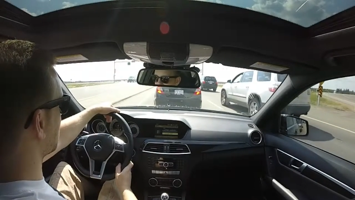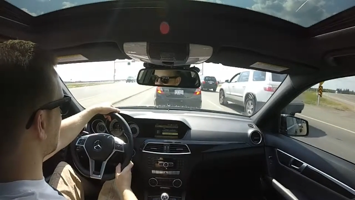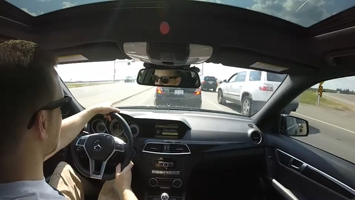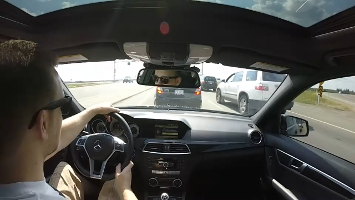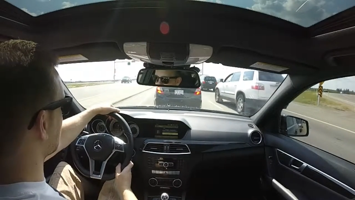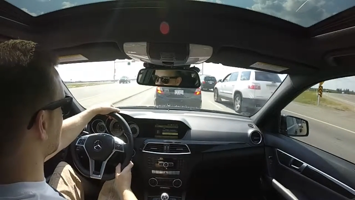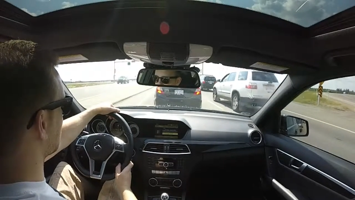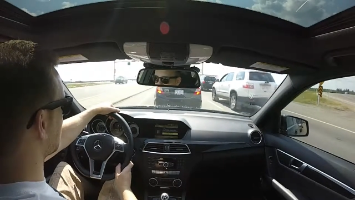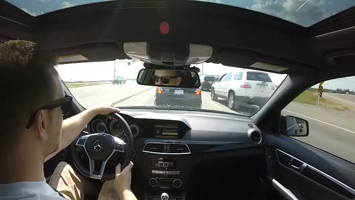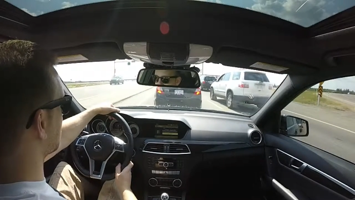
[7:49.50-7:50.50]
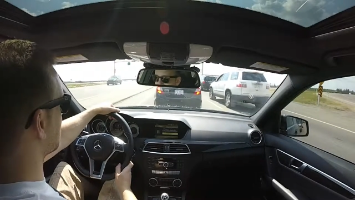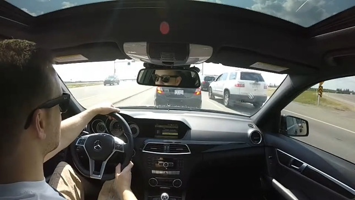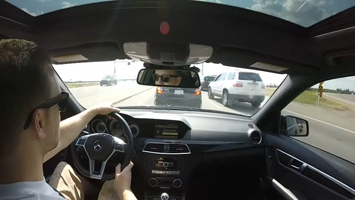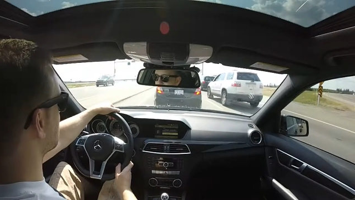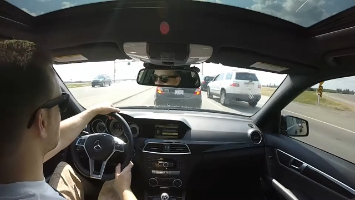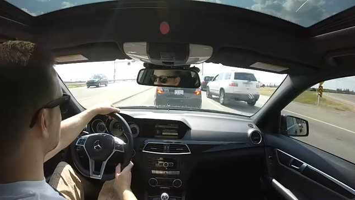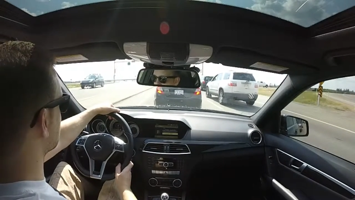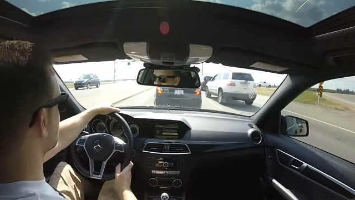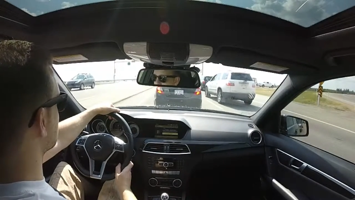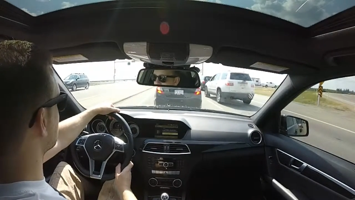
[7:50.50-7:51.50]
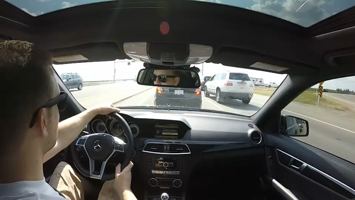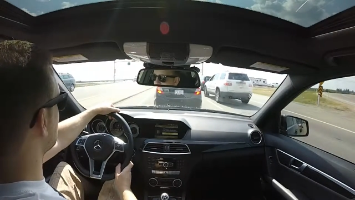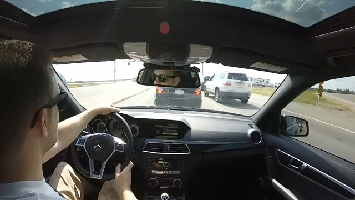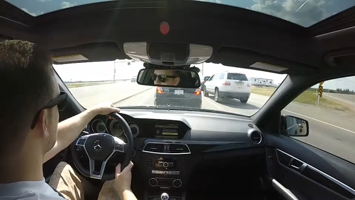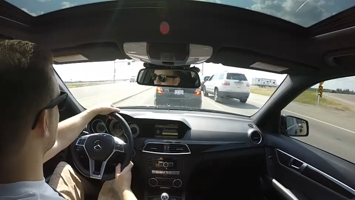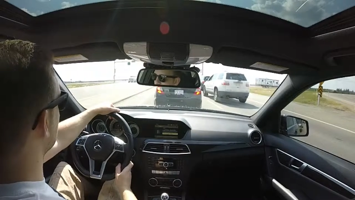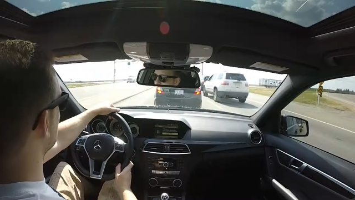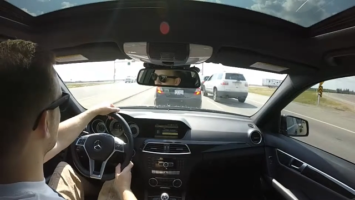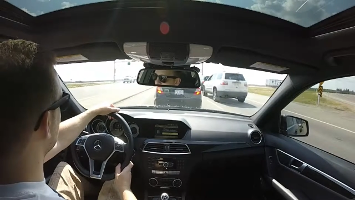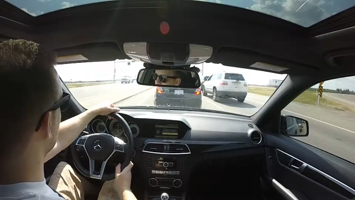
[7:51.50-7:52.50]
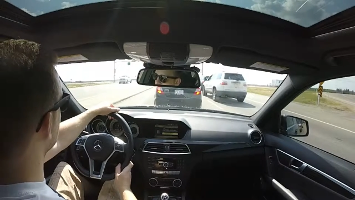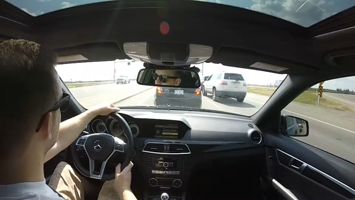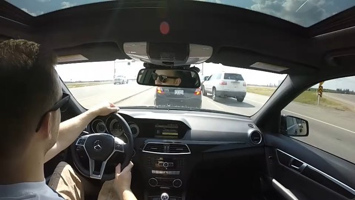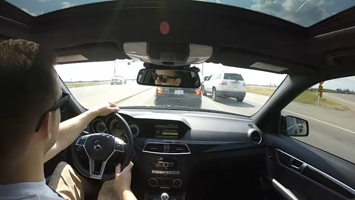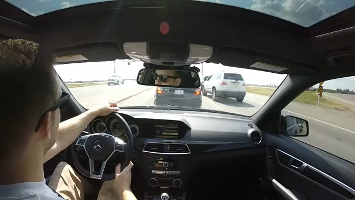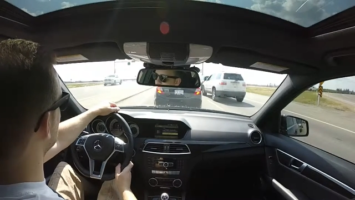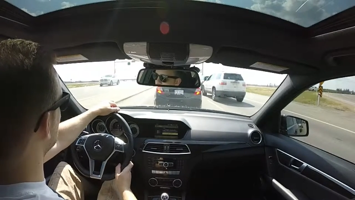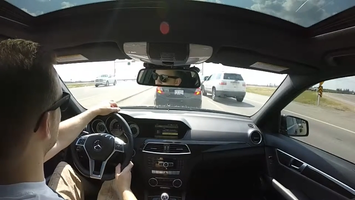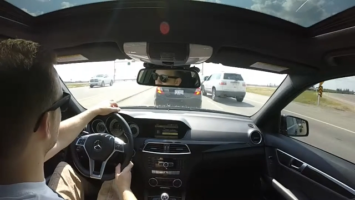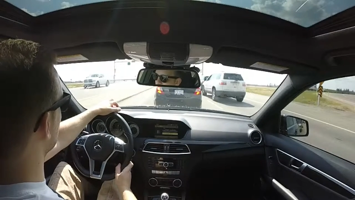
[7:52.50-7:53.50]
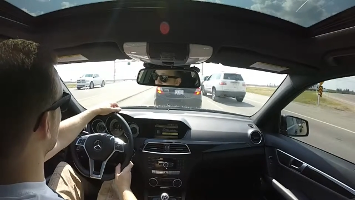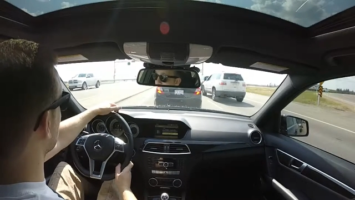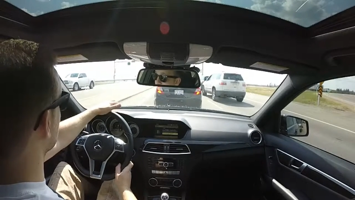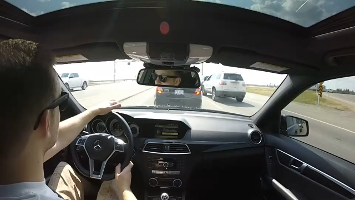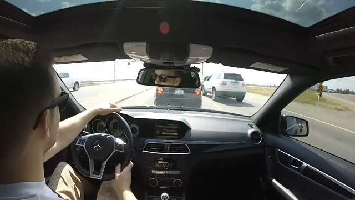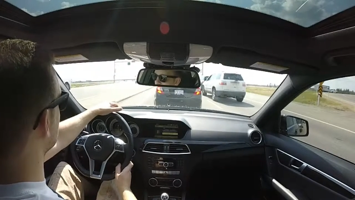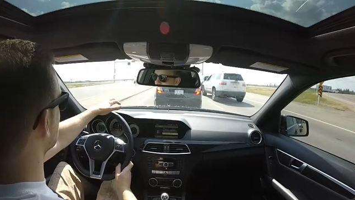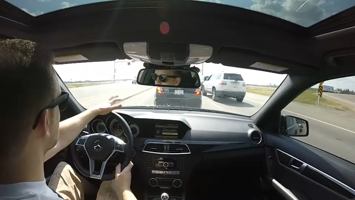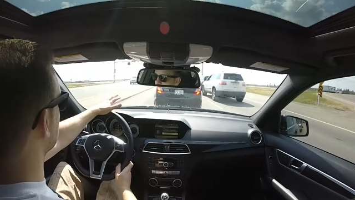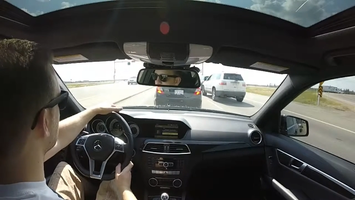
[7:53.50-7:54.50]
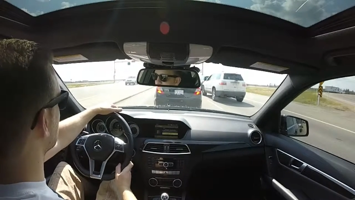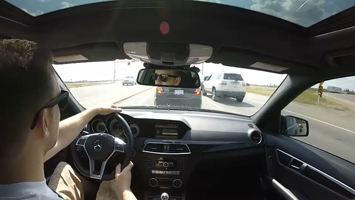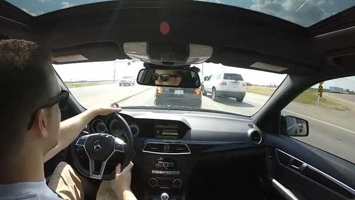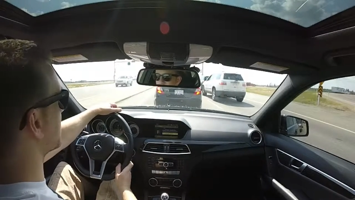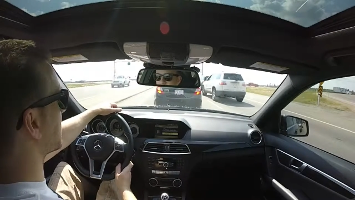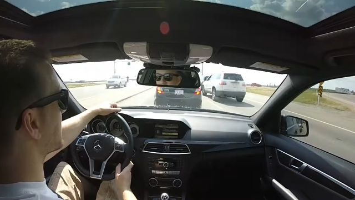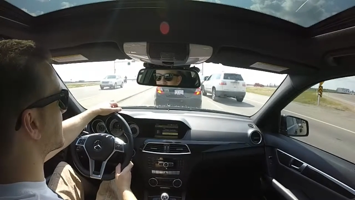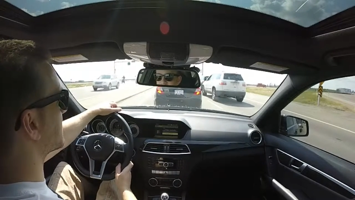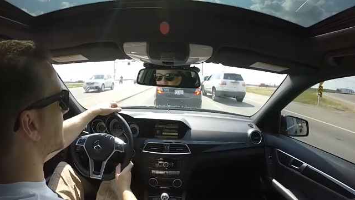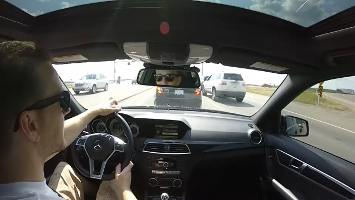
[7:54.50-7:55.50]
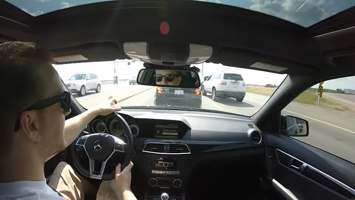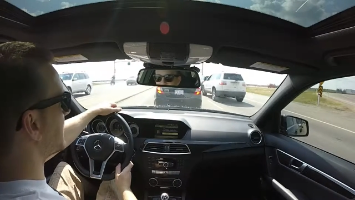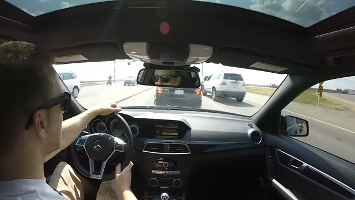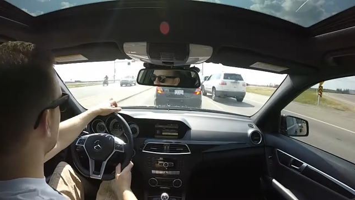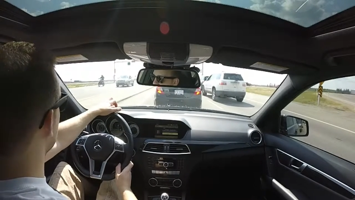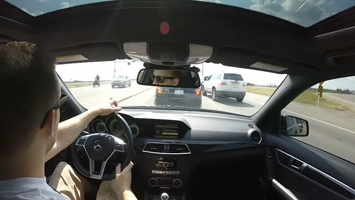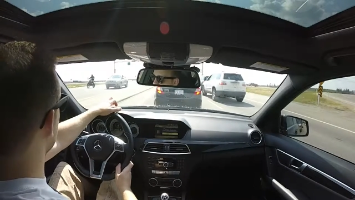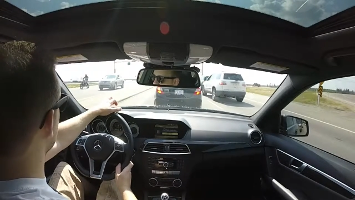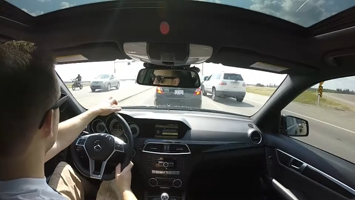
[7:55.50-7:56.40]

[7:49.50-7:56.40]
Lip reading: No face is visible, so there are no lips to read.